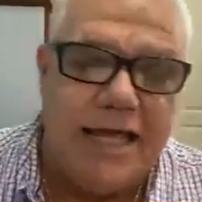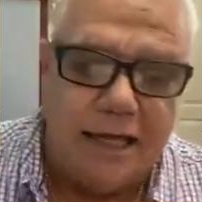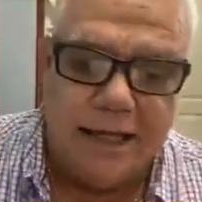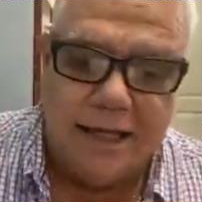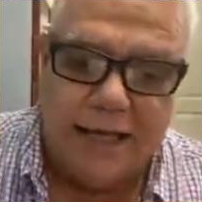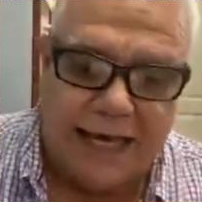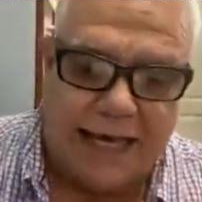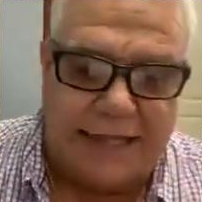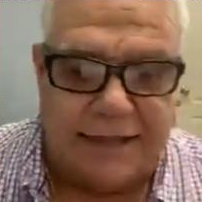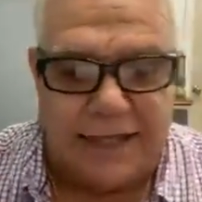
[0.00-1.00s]
already
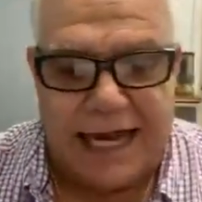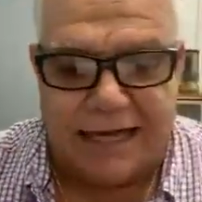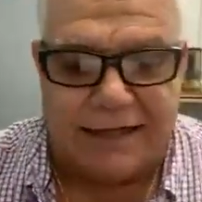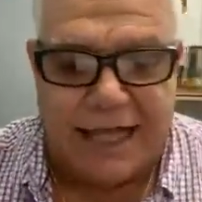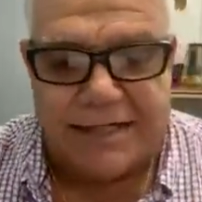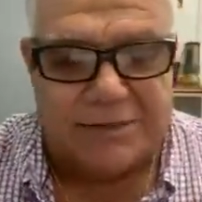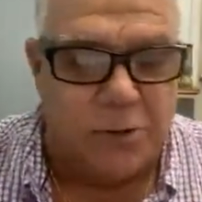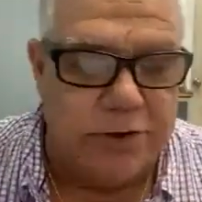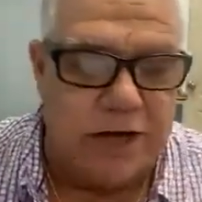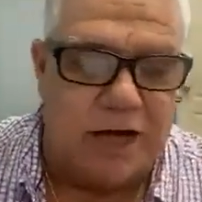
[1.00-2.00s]
and a lot of
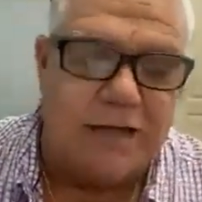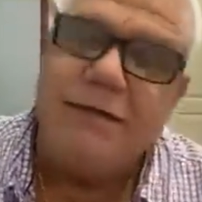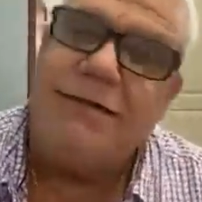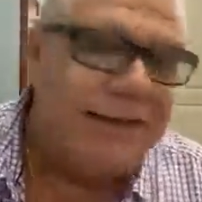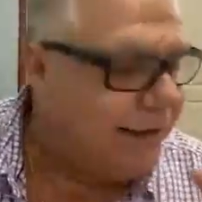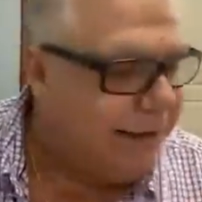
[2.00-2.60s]
things going on.